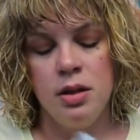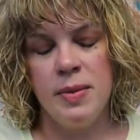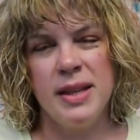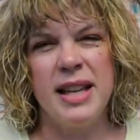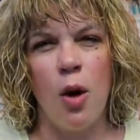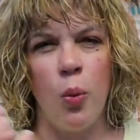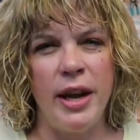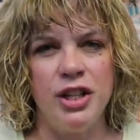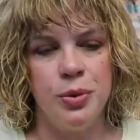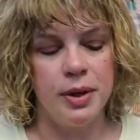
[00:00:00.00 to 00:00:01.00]
Something that's got
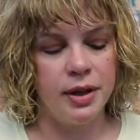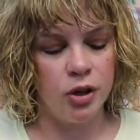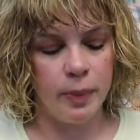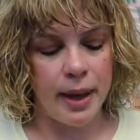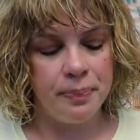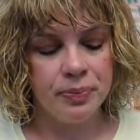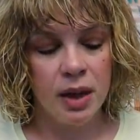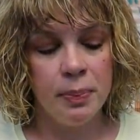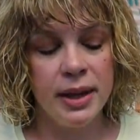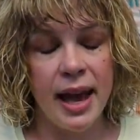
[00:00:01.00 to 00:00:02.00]
weight to it a little bit
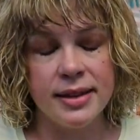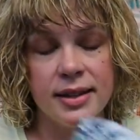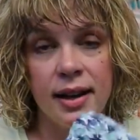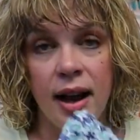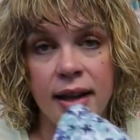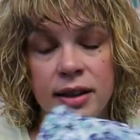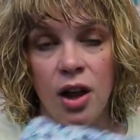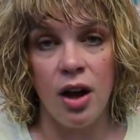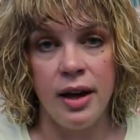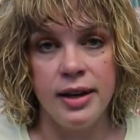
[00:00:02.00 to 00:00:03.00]
but yes, cotton
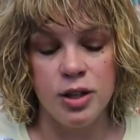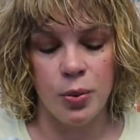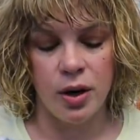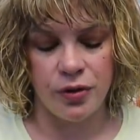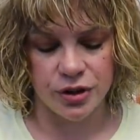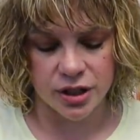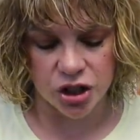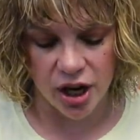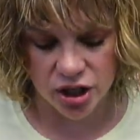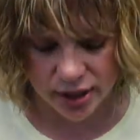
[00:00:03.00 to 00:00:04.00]
lawn is one of her
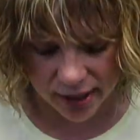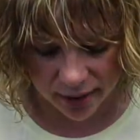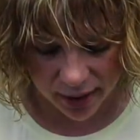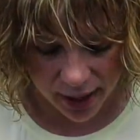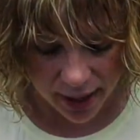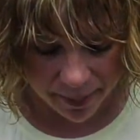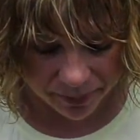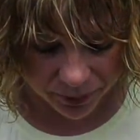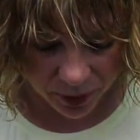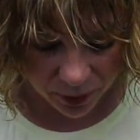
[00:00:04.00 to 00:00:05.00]
suggested
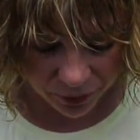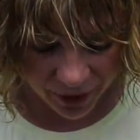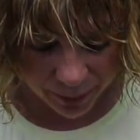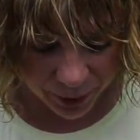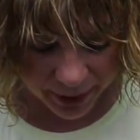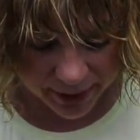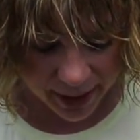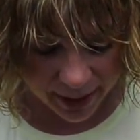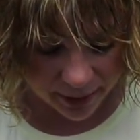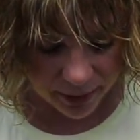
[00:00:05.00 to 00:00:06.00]
um,
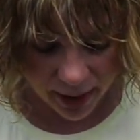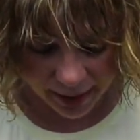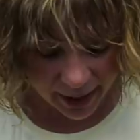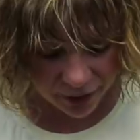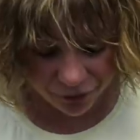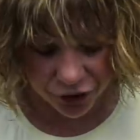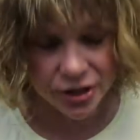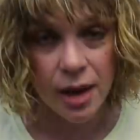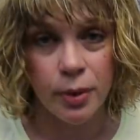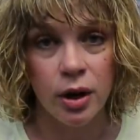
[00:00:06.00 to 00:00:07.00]
fabrics. And again, for
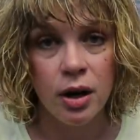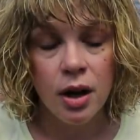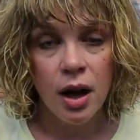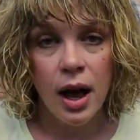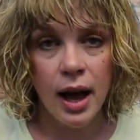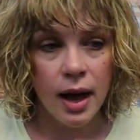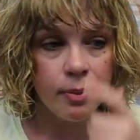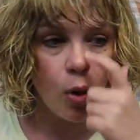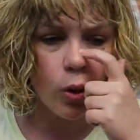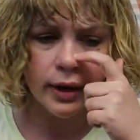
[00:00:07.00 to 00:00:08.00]
summer,
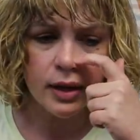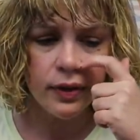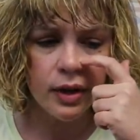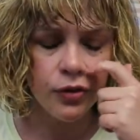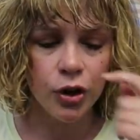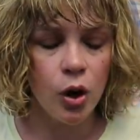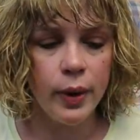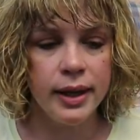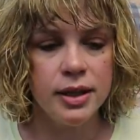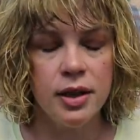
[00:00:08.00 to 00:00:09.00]
um, or even if you're
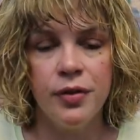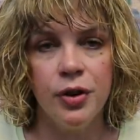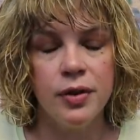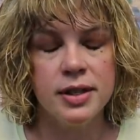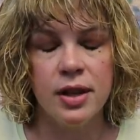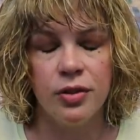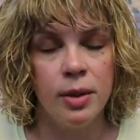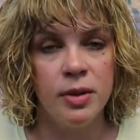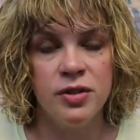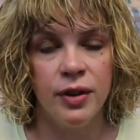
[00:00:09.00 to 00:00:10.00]
going in, if you're in the
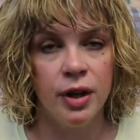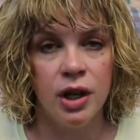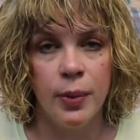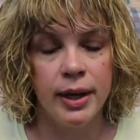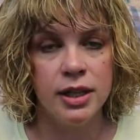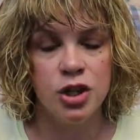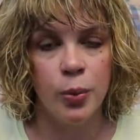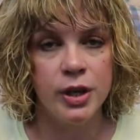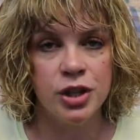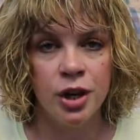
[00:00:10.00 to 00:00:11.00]
Southern Hemisphere and going
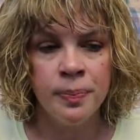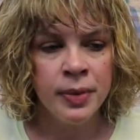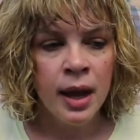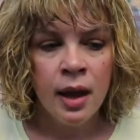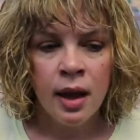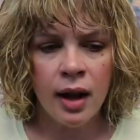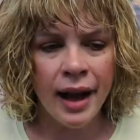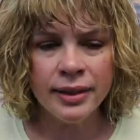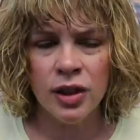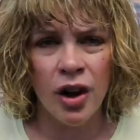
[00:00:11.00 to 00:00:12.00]
into winter,
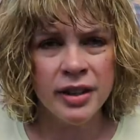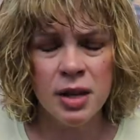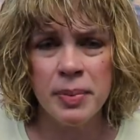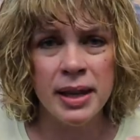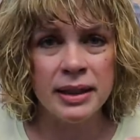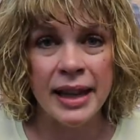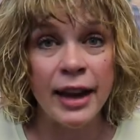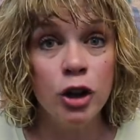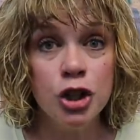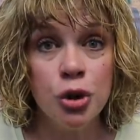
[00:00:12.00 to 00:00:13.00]
cotton lawn can be
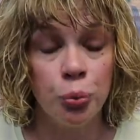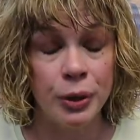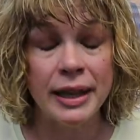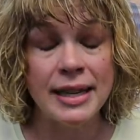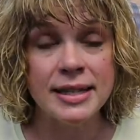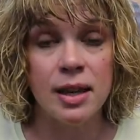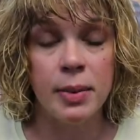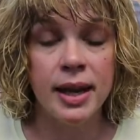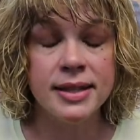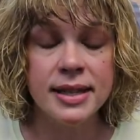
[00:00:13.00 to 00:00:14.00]
layered really
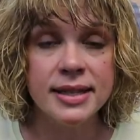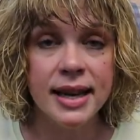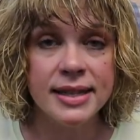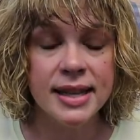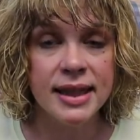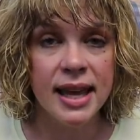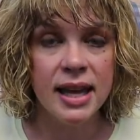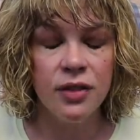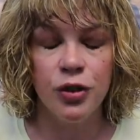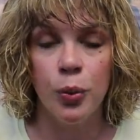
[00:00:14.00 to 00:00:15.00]
easily because it is nice and
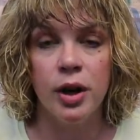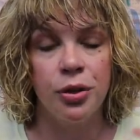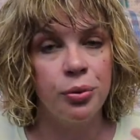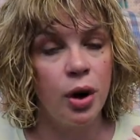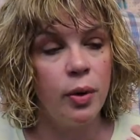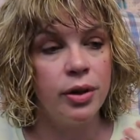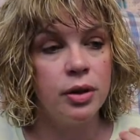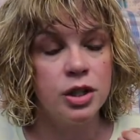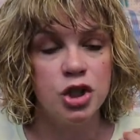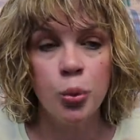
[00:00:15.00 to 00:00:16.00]
thin. If you want to throw a,
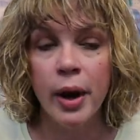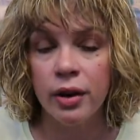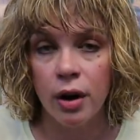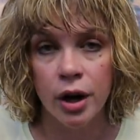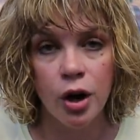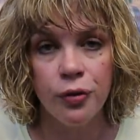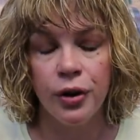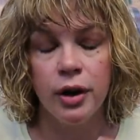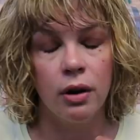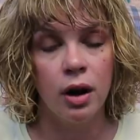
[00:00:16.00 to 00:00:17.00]
a, sweater on
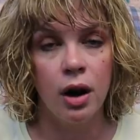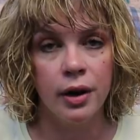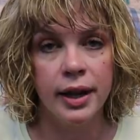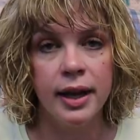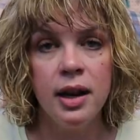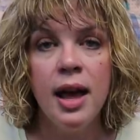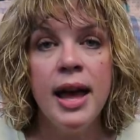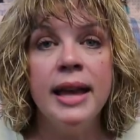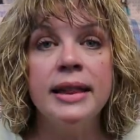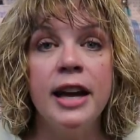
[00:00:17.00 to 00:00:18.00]
over it or a cardigan,
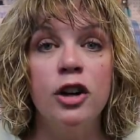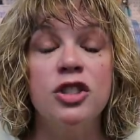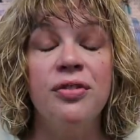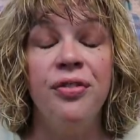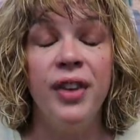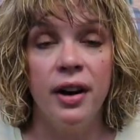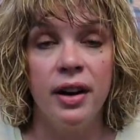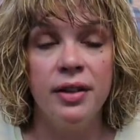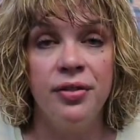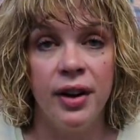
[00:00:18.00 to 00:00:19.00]
it layers
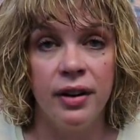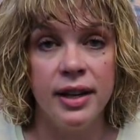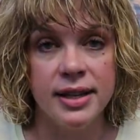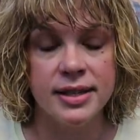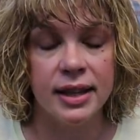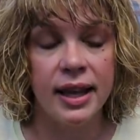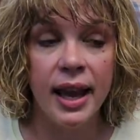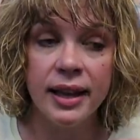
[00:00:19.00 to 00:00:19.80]
very, very easily.